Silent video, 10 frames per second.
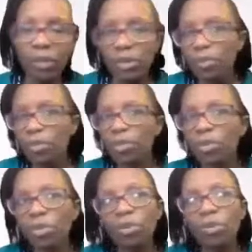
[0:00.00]
because there was
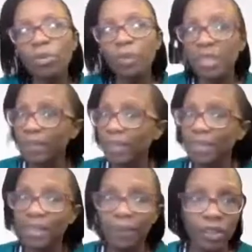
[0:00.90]
no specific
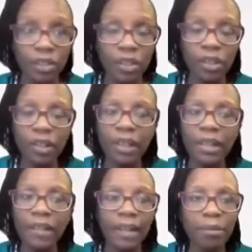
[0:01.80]
intervention
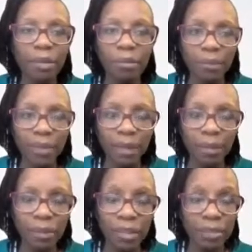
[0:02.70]
that had been uh,
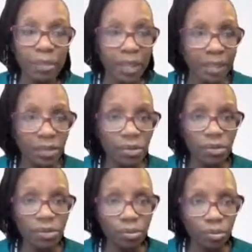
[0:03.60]
put in place
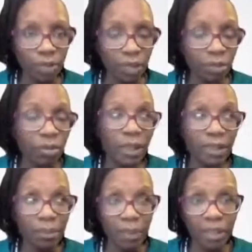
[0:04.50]
to that could
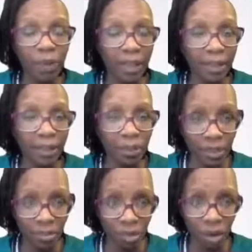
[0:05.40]
explain why there
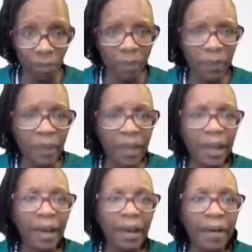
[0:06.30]
was a drop.
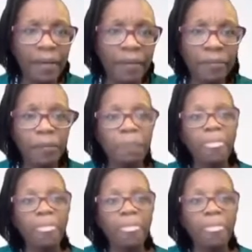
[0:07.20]
Um,